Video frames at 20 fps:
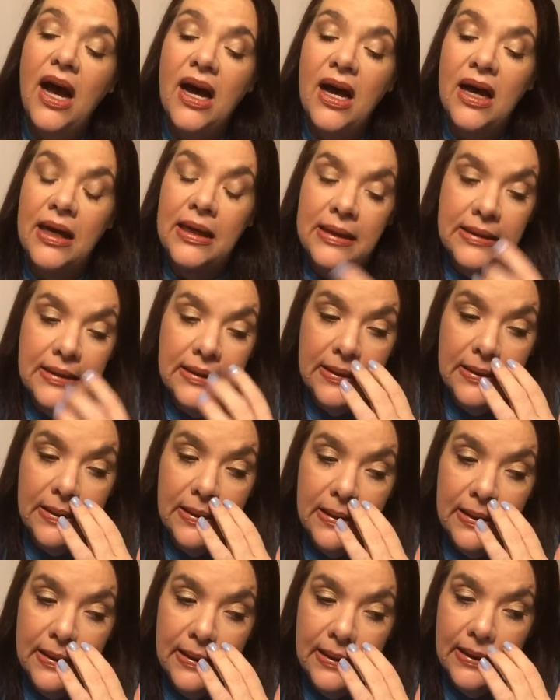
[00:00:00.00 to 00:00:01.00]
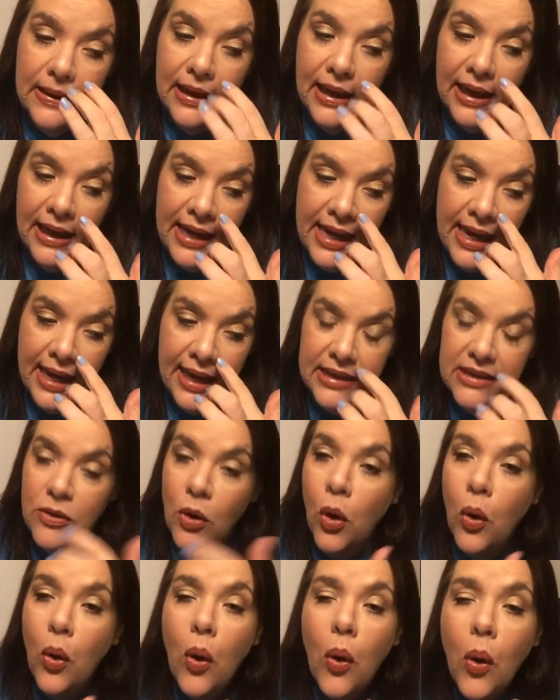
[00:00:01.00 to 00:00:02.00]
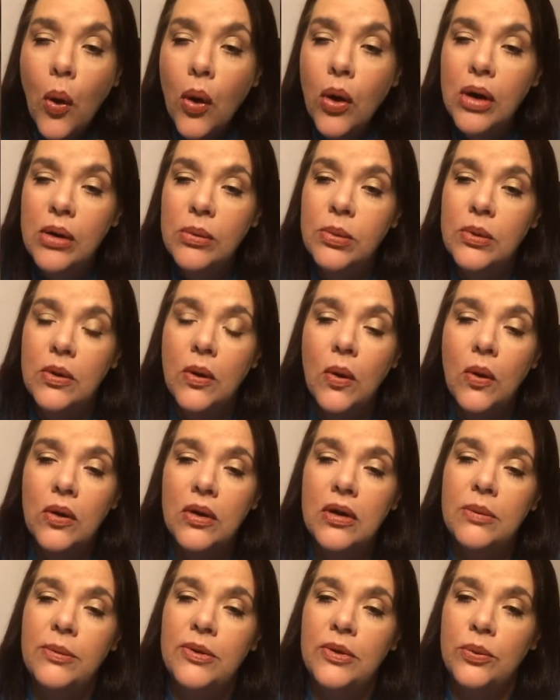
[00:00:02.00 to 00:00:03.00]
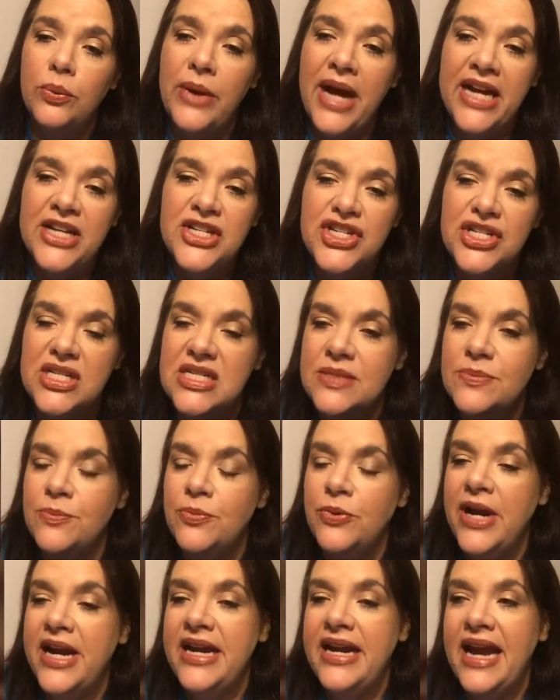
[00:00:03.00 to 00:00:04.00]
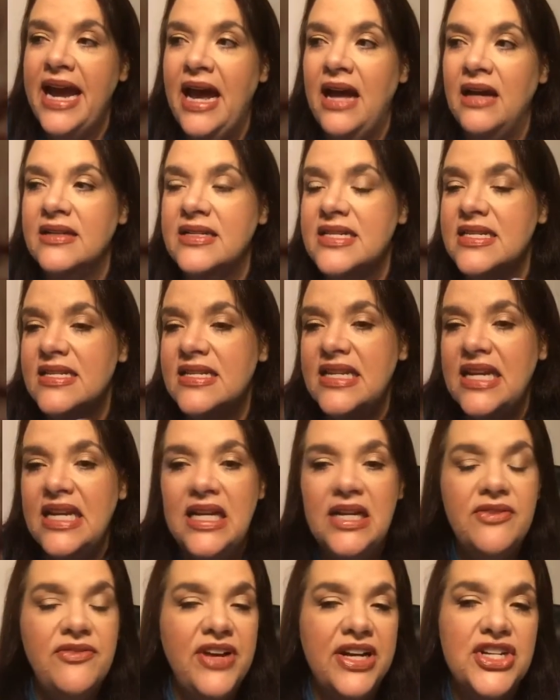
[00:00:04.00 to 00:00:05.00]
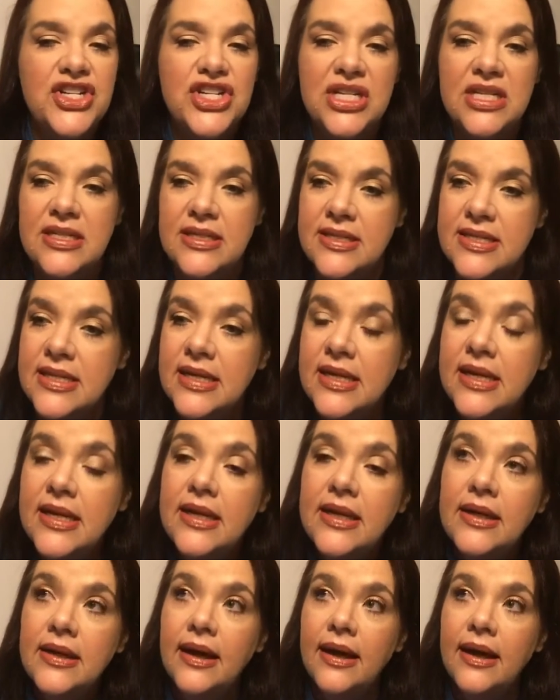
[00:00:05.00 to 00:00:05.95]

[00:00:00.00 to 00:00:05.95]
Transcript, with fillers: Uh, I had horrible, horrible rashes, breakouts, skin infections